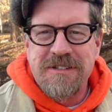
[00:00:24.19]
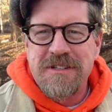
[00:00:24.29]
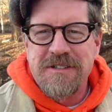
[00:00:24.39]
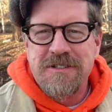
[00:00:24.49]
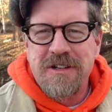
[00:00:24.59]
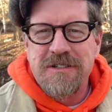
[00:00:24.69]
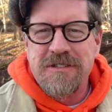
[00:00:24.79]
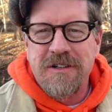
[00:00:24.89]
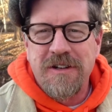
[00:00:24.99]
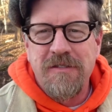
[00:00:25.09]
It's
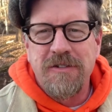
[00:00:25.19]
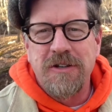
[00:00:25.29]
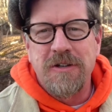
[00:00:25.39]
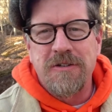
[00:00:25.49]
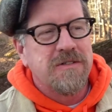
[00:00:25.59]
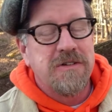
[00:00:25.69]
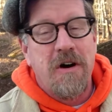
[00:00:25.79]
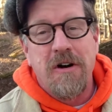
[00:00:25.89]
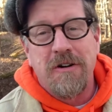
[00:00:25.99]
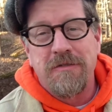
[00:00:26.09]
just a lovely
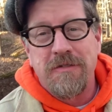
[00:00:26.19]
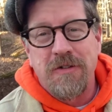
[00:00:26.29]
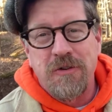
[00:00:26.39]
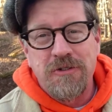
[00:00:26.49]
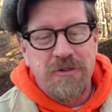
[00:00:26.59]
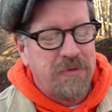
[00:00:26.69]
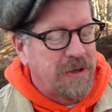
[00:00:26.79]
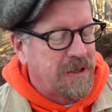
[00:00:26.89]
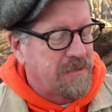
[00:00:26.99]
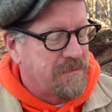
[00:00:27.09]
song of devotion,
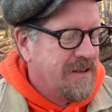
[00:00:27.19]
really.